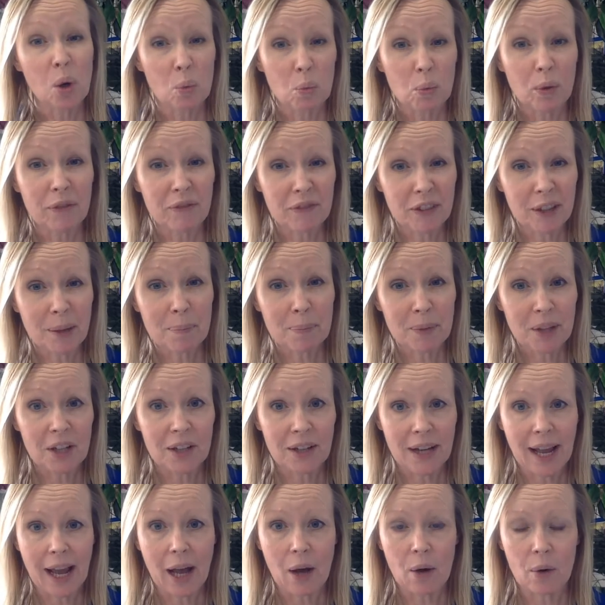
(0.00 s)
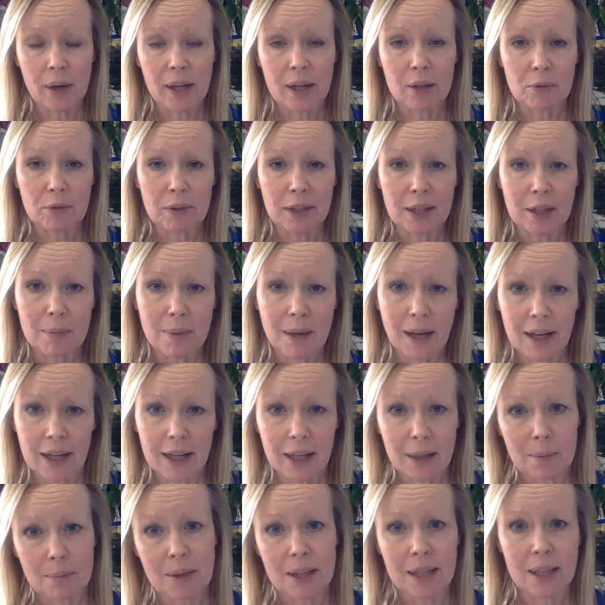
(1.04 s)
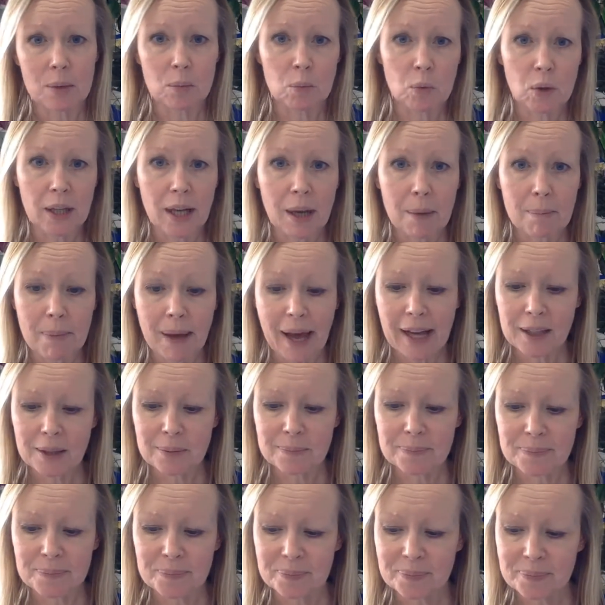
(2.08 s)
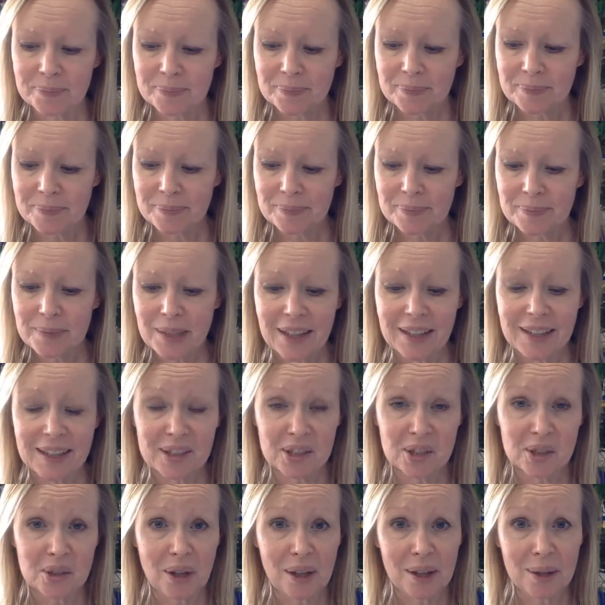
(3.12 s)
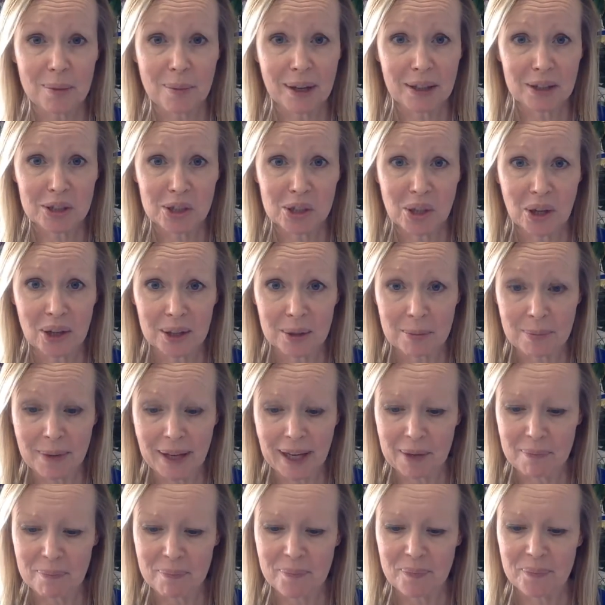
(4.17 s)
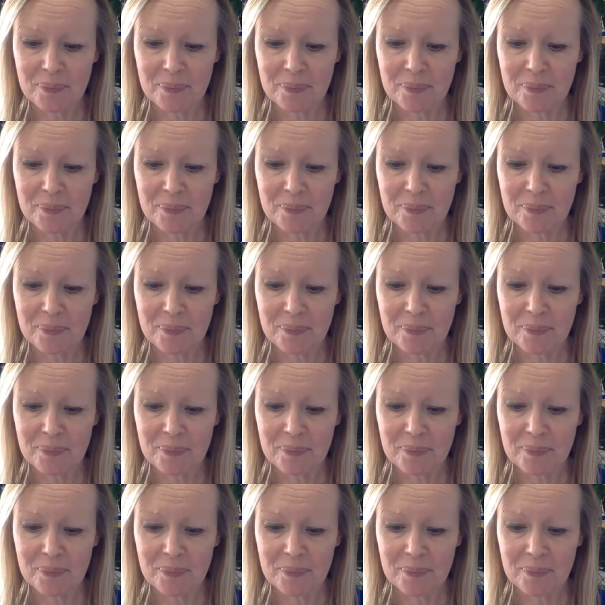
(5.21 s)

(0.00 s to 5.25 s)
We'll flip there now and read about him, and then we'll come back. This is all about Charlemagne.